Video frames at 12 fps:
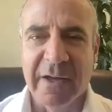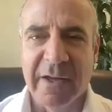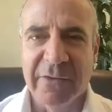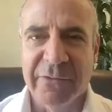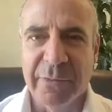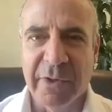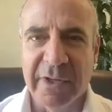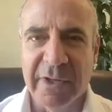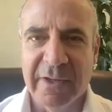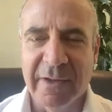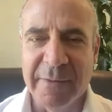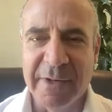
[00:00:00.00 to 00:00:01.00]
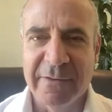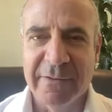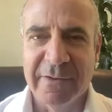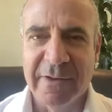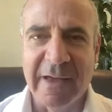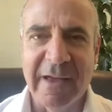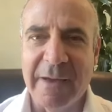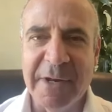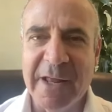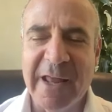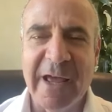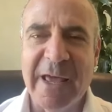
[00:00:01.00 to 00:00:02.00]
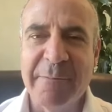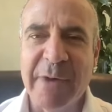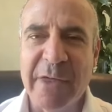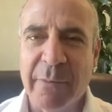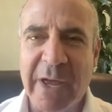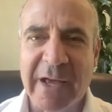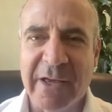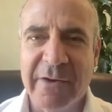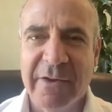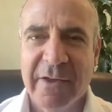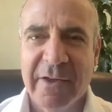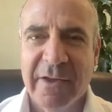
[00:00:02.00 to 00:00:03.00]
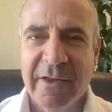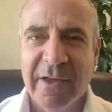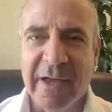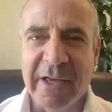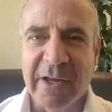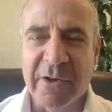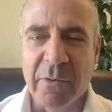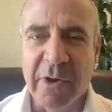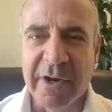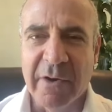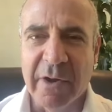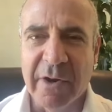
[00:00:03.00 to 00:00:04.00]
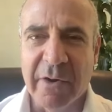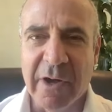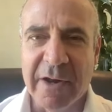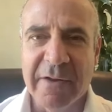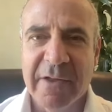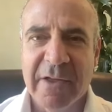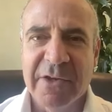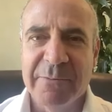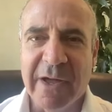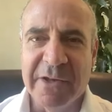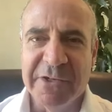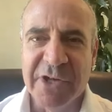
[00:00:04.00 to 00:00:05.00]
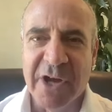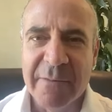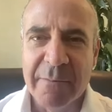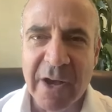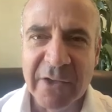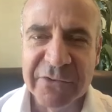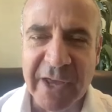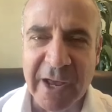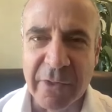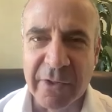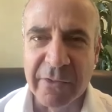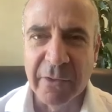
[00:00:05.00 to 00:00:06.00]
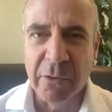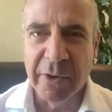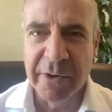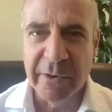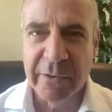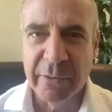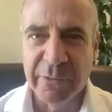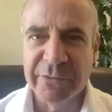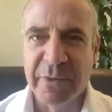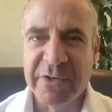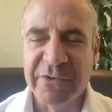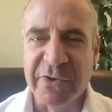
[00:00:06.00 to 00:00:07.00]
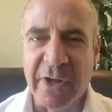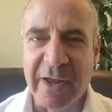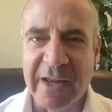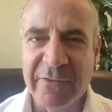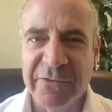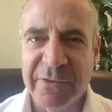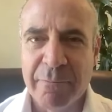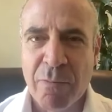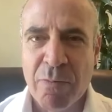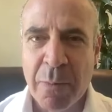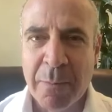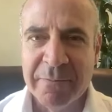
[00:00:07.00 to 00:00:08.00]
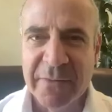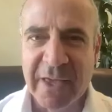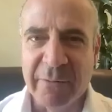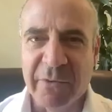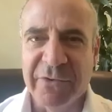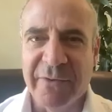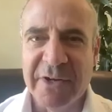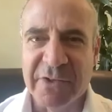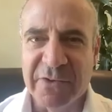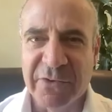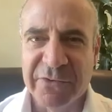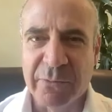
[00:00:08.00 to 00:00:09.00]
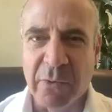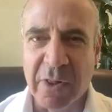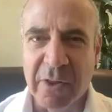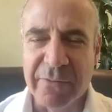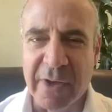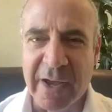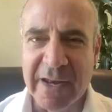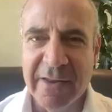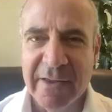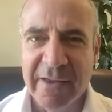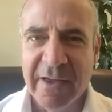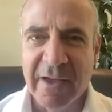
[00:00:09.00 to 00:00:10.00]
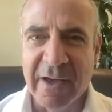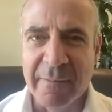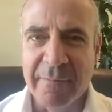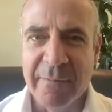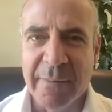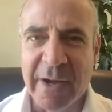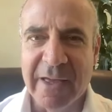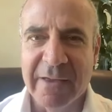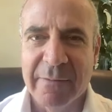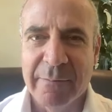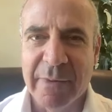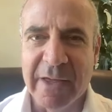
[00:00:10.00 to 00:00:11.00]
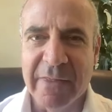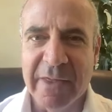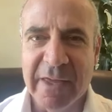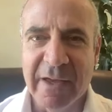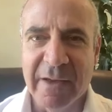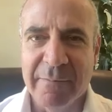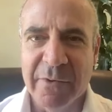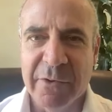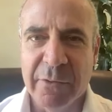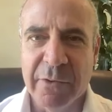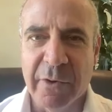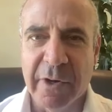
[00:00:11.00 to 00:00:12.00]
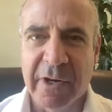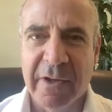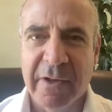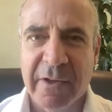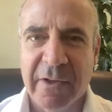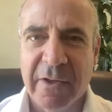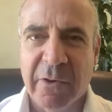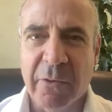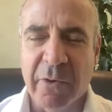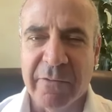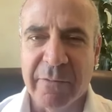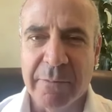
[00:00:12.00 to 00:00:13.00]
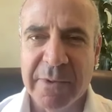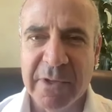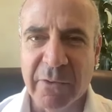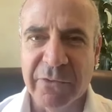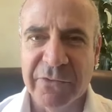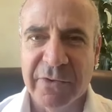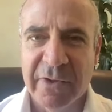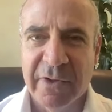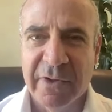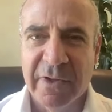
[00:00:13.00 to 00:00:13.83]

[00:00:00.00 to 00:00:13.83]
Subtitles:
It's really, and by the way, I could go on and on and on. John Moscow, the lawyer who switched sides and was eventually disqualified by the New York Court of Appeals,